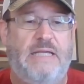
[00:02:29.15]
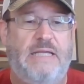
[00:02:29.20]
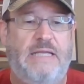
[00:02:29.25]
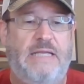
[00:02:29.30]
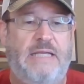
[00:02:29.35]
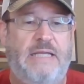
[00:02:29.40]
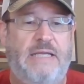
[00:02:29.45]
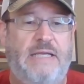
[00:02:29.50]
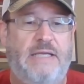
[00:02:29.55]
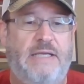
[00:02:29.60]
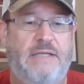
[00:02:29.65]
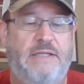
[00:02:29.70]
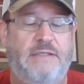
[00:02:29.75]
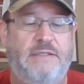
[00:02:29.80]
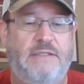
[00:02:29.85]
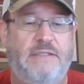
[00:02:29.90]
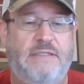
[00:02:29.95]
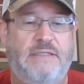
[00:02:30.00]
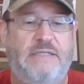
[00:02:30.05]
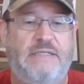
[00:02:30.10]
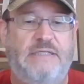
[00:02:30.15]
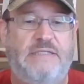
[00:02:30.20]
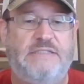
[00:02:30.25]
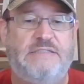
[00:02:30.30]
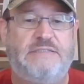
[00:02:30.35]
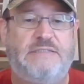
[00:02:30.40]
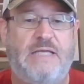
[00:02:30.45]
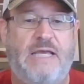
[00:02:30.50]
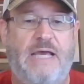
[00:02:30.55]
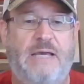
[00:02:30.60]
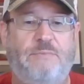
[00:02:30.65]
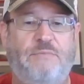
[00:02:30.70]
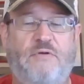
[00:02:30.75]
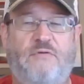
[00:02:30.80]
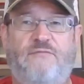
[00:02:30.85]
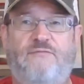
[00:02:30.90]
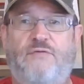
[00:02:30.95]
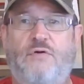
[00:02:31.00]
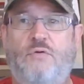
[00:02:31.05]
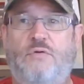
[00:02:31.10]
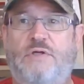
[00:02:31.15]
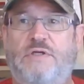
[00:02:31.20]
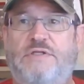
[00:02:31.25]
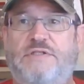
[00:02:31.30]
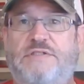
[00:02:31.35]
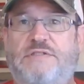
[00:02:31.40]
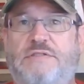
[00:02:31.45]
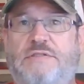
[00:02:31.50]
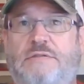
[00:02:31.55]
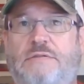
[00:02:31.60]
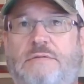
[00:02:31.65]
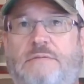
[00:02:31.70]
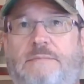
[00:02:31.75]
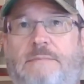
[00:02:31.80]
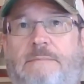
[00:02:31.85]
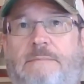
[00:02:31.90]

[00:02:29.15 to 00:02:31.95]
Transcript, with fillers: And it is time to focus